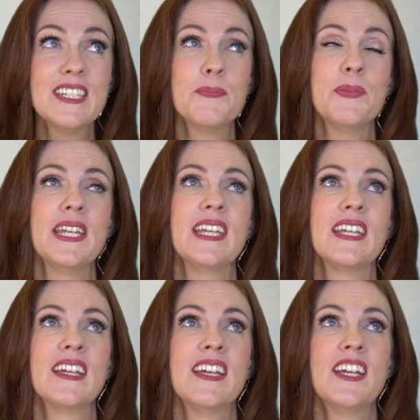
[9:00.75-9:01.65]
to
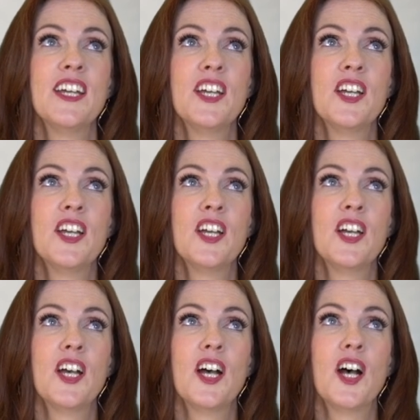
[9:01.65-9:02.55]
be
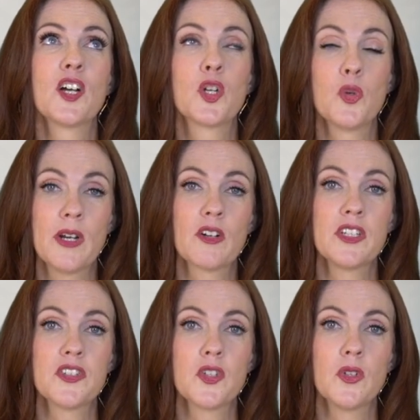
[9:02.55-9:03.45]
a career
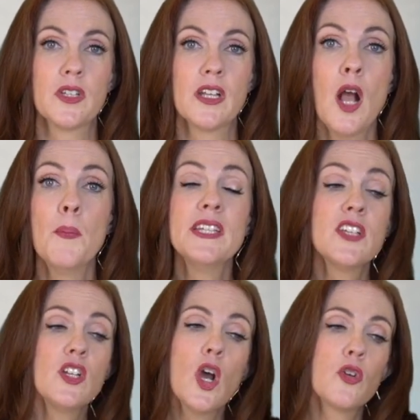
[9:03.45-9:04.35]
consultant. But
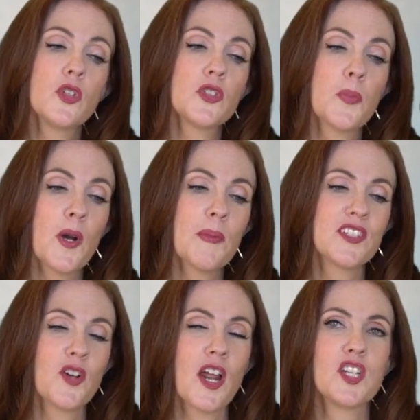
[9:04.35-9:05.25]
so it's part of my
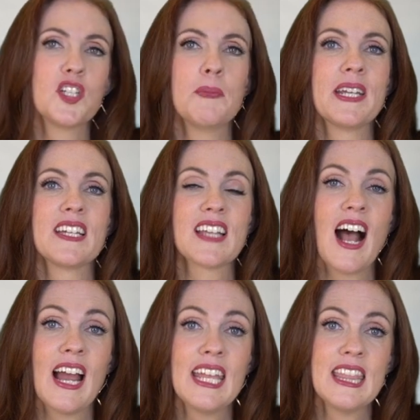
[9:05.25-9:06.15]
strategy, because
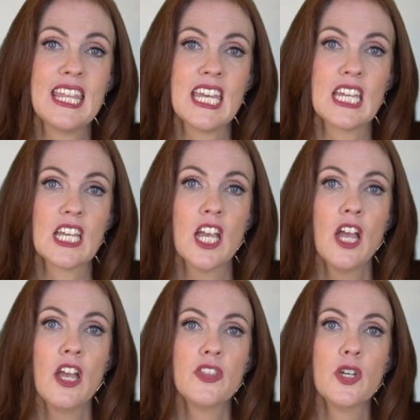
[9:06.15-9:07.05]
I think
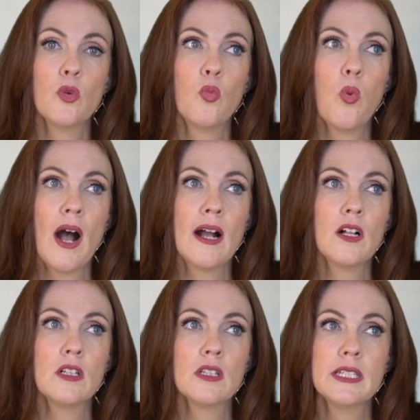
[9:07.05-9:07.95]
that
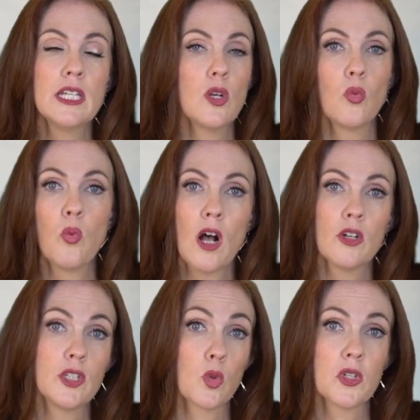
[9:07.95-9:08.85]
while
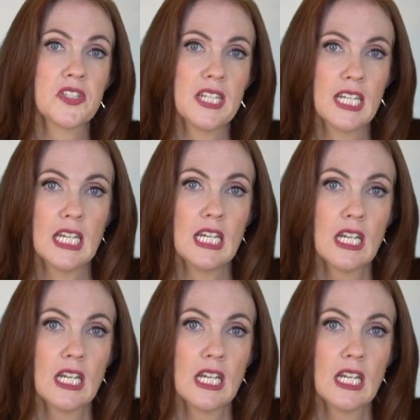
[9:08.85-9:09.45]
your city